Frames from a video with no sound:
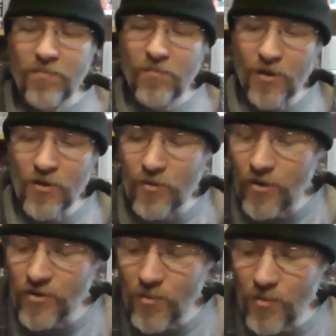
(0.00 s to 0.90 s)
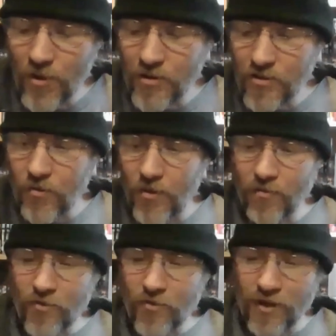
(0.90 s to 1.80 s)
But who knows? I'll probably just go out
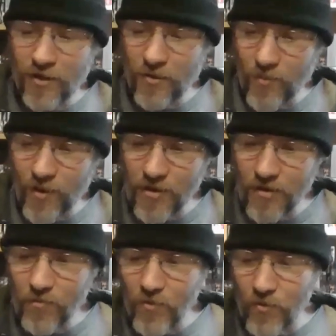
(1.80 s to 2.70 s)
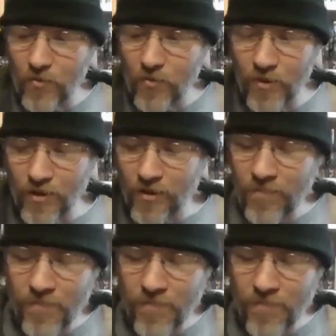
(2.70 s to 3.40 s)
and try to get the rest of them real quick.